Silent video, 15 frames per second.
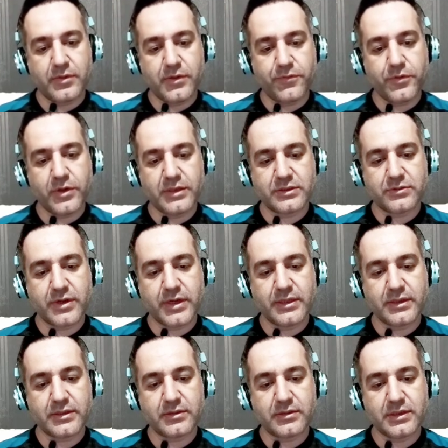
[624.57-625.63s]
if you had
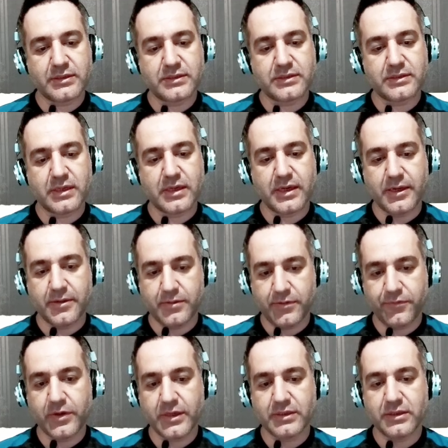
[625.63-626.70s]
traded this,
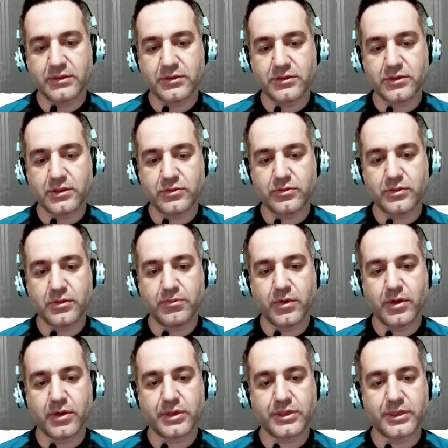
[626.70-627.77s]
if you had entered into the
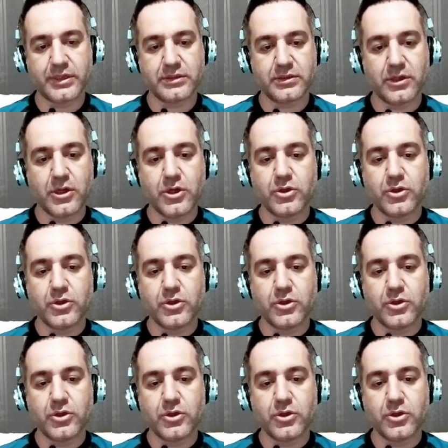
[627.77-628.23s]
market,